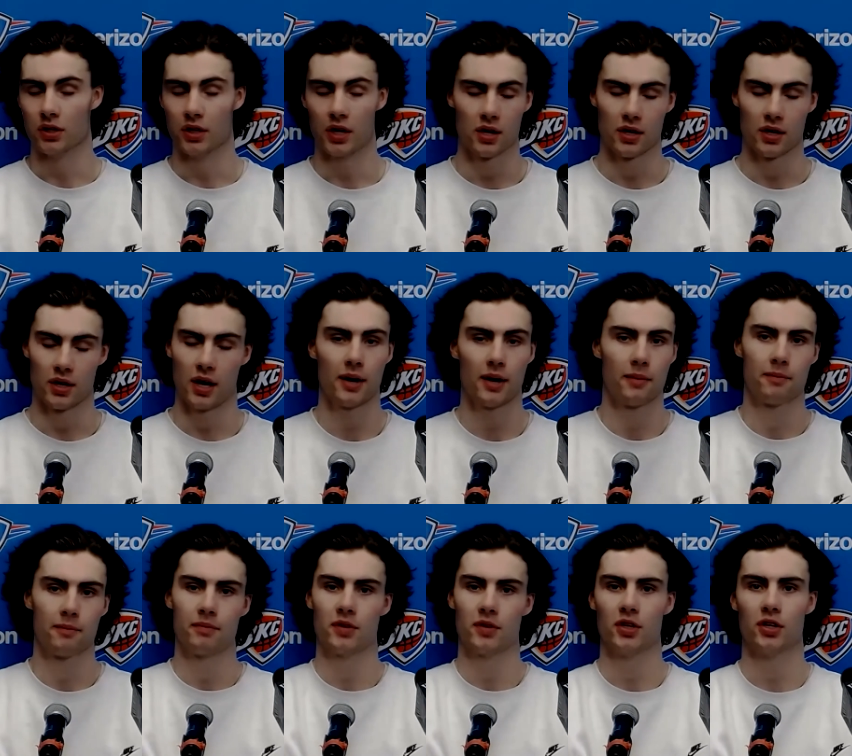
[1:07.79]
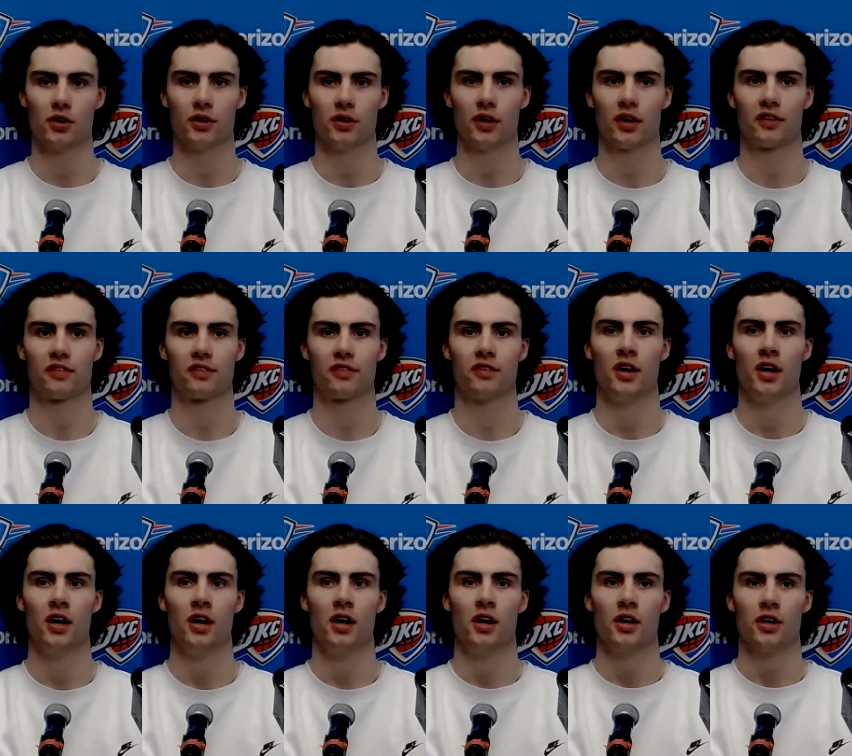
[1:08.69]
Yeah, um, you know, that's
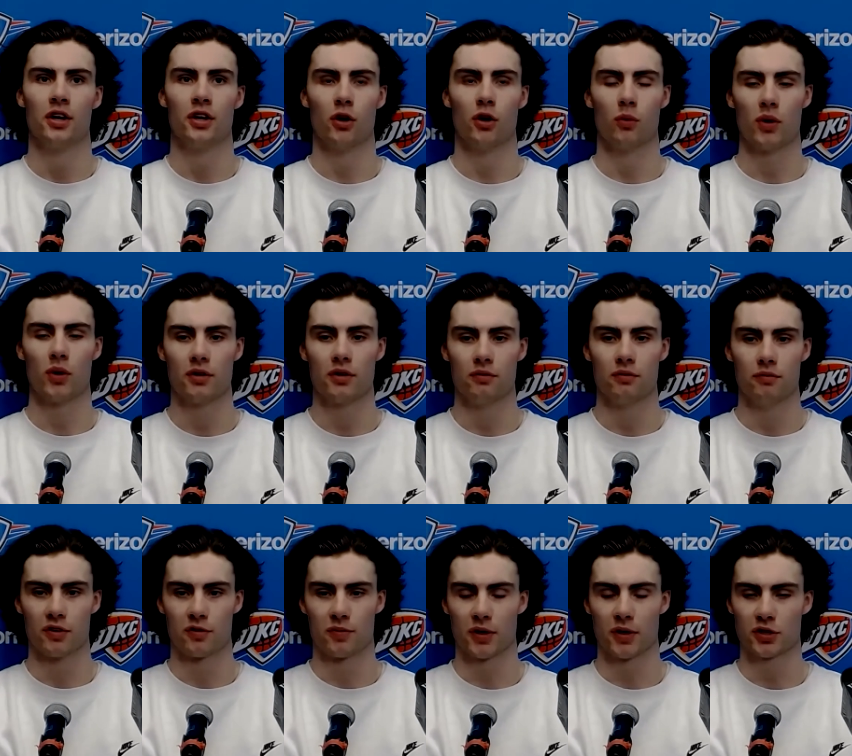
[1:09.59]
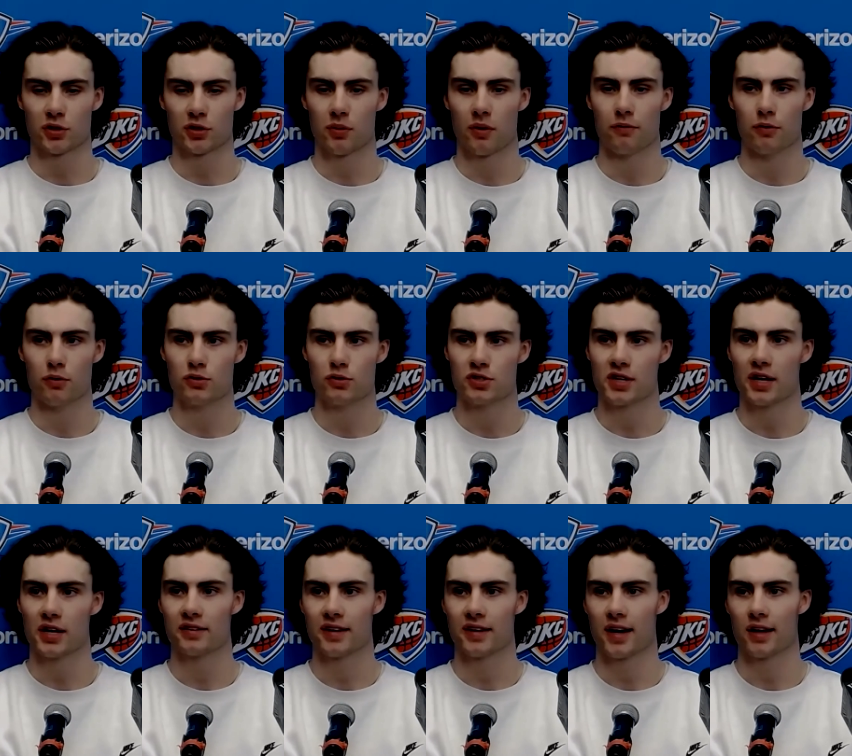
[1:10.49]
you know, when especially when Vooch is
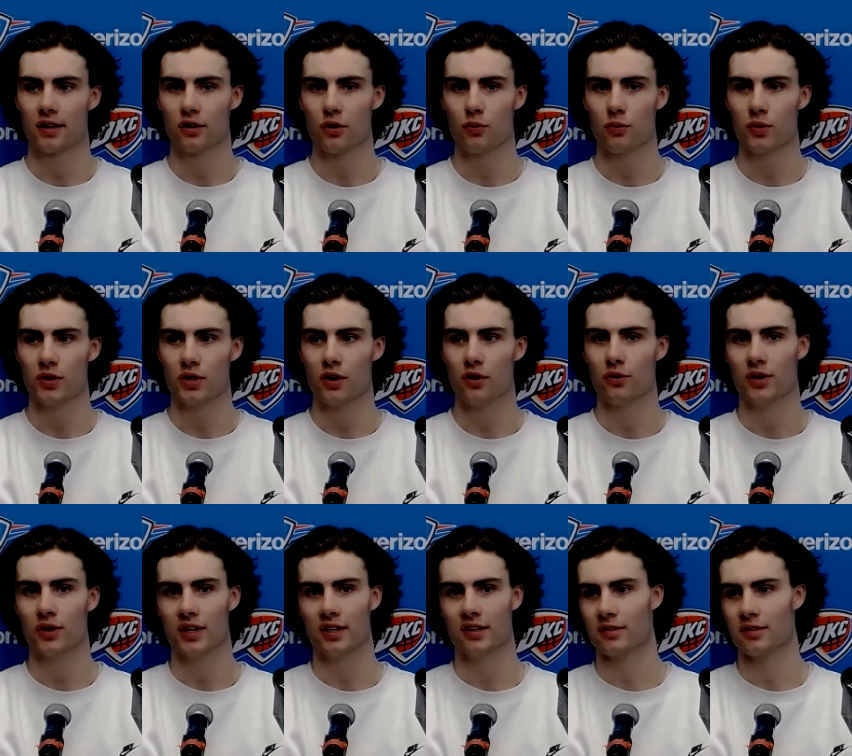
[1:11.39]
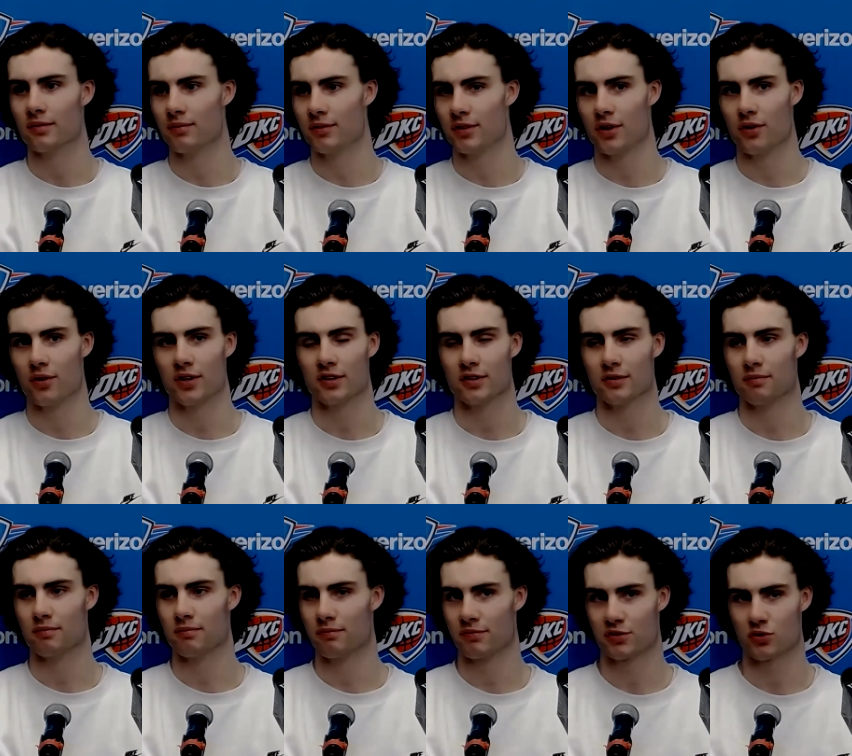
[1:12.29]
getting a download, we know he's a you know, he's a
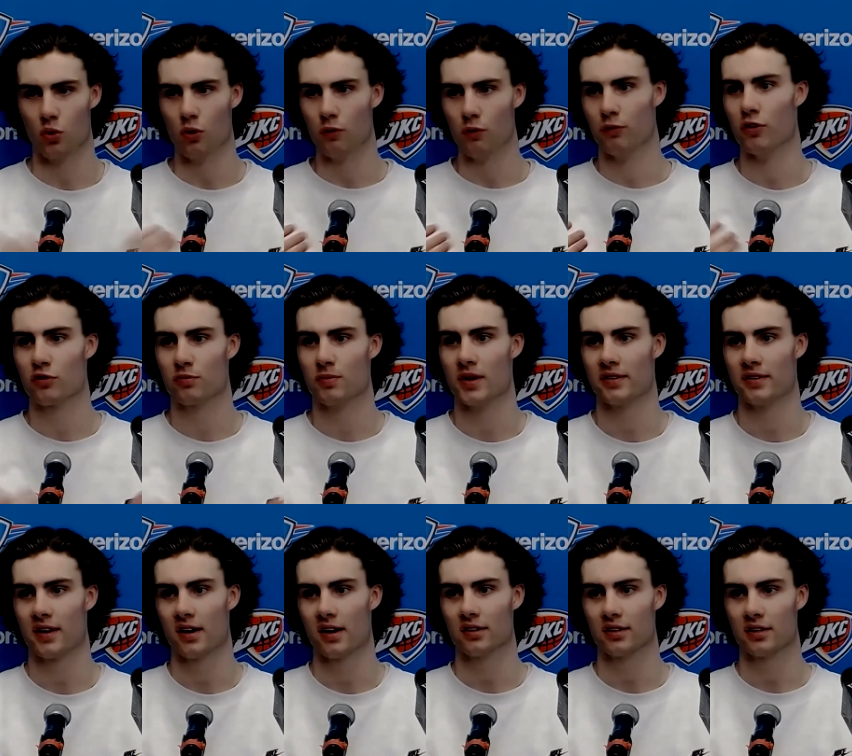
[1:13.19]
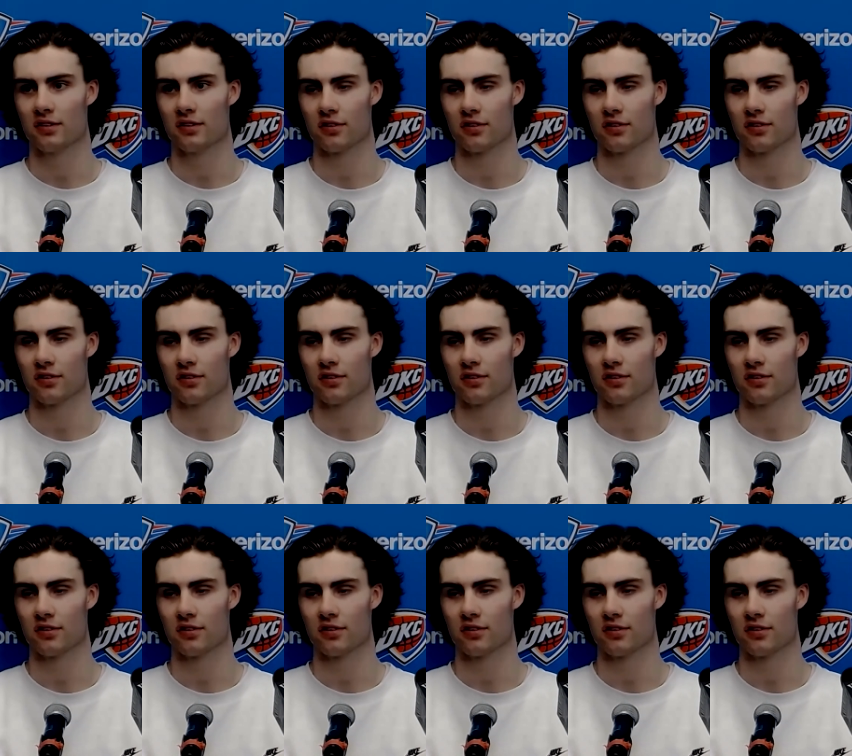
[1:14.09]
score first mentality.